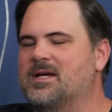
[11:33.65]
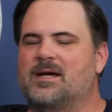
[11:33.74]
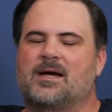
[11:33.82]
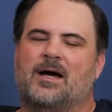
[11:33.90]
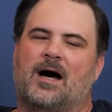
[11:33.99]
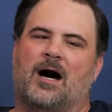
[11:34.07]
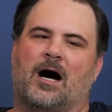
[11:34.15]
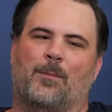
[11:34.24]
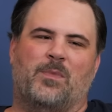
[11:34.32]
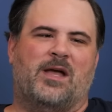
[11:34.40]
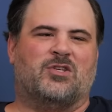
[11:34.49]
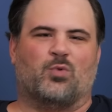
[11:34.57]
Yeah.
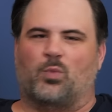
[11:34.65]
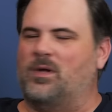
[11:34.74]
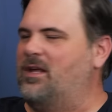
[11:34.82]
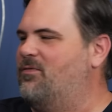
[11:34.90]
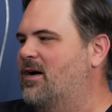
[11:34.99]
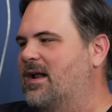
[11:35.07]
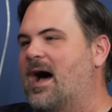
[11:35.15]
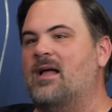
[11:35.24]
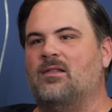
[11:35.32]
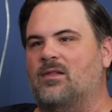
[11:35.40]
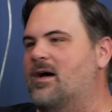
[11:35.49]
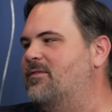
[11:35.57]
Um, it's really fun. I
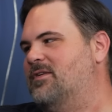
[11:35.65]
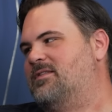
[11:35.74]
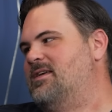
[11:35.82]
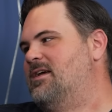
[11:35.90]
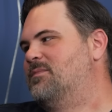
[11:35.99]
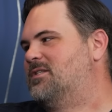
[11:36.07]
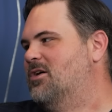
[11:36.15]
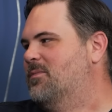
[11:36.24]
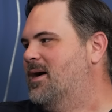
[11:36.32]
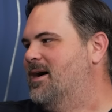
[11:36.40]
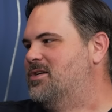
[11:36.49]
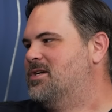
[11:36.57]
love the theme so
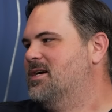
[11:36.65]
much.